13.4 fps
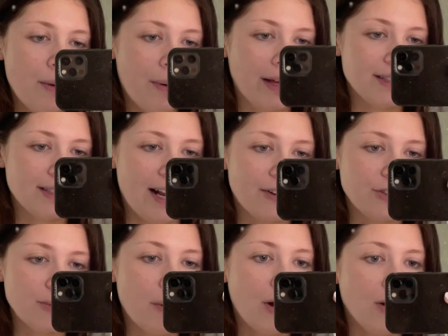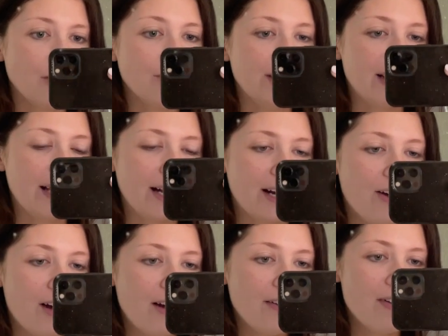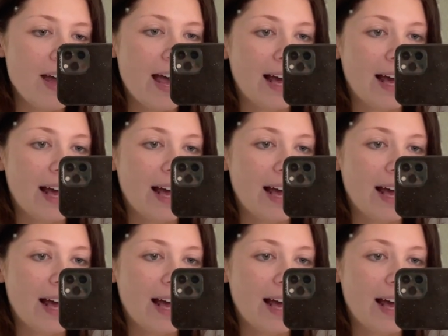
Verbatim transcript: Probably tonight or tomorrow I'll really get it off.